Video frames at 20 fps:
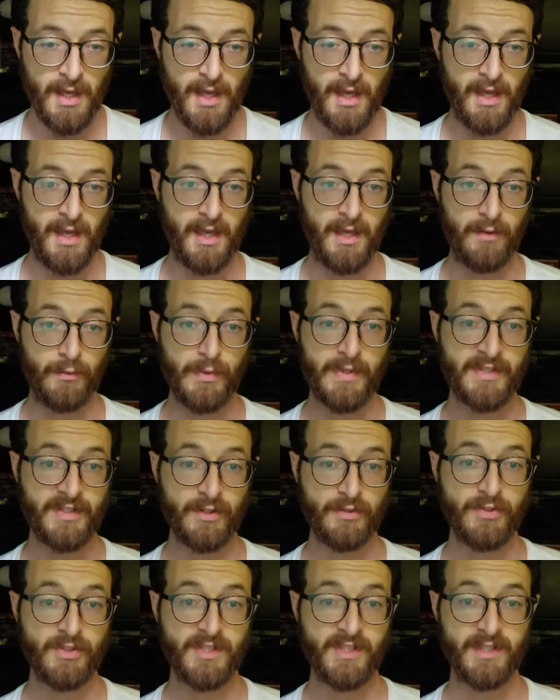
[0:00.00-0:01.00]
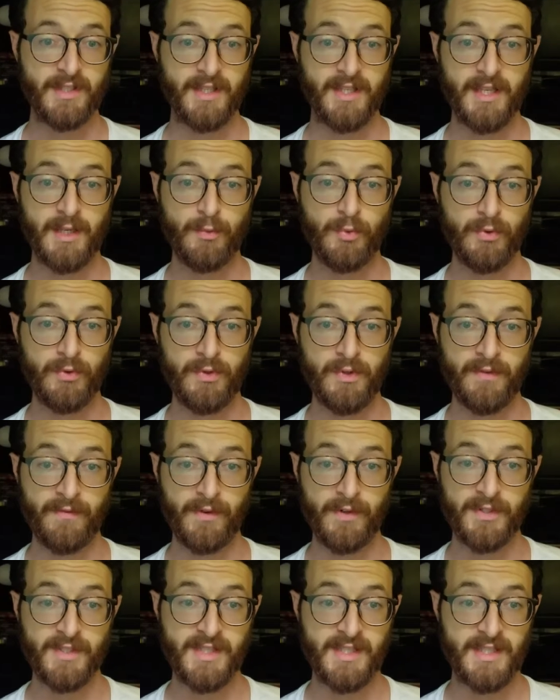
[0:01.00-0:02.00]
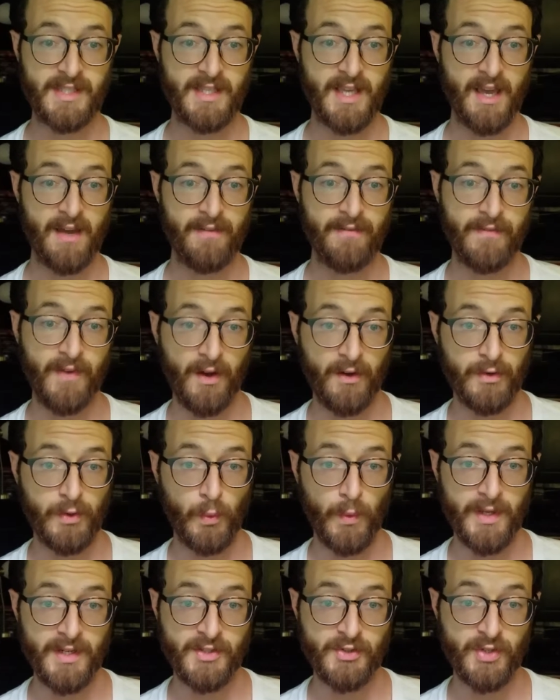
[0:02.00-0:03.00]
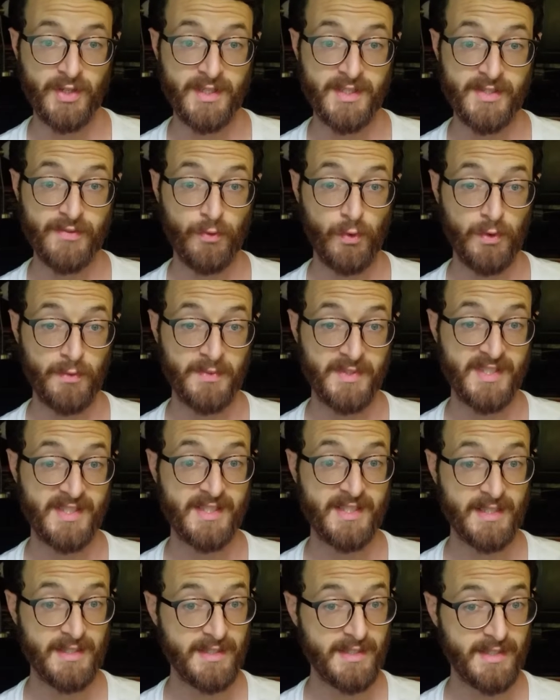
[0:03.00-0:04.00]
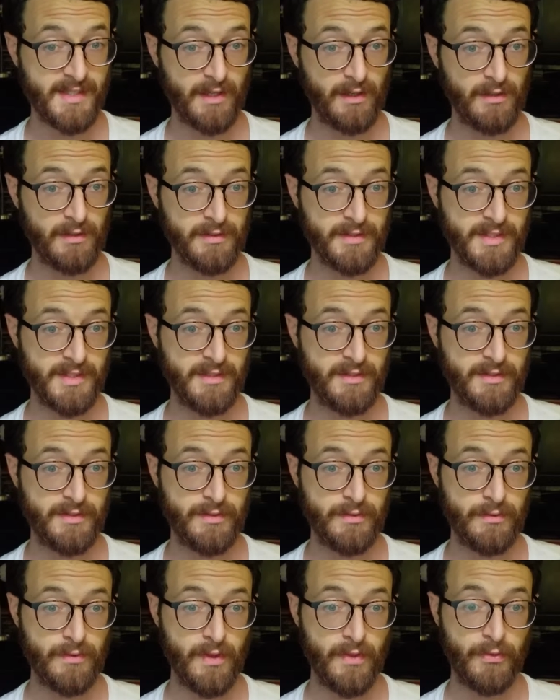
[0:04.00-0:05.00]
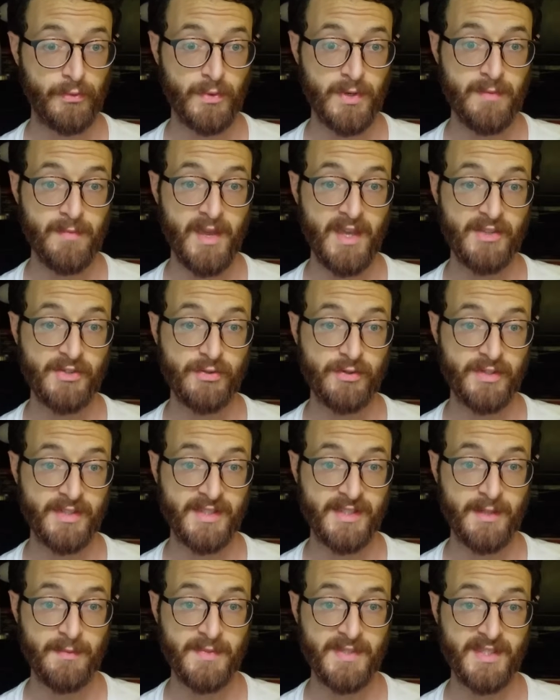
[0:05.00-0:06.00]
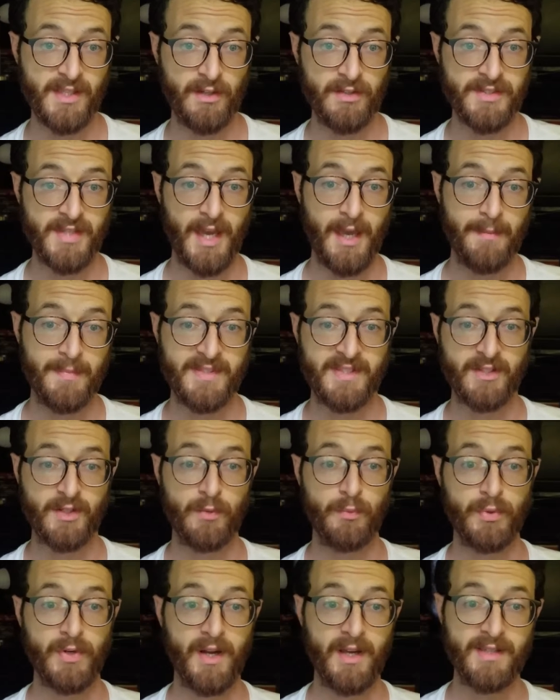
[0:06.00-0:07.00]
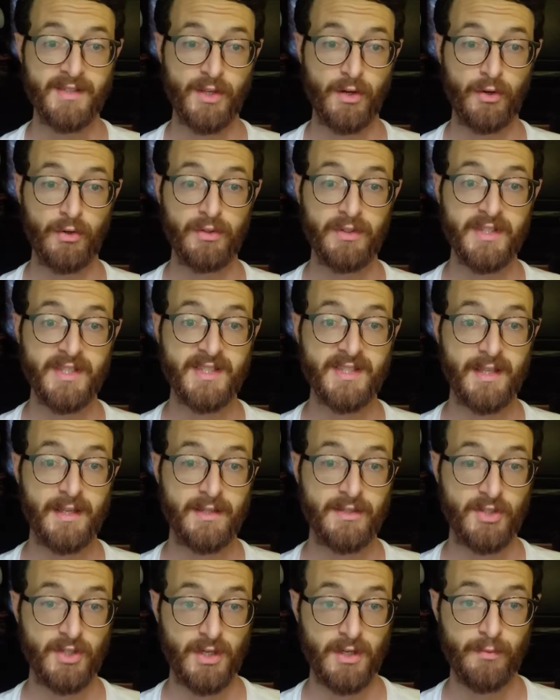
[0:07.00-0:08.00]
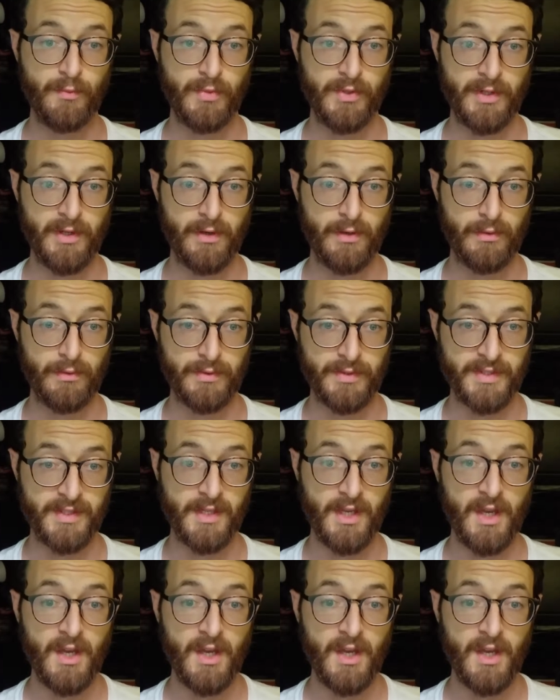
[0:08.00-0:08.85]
And researchers at the Hebrew University have found a way to transform skin cells into the three major stem cell types that comprise early stage embryos.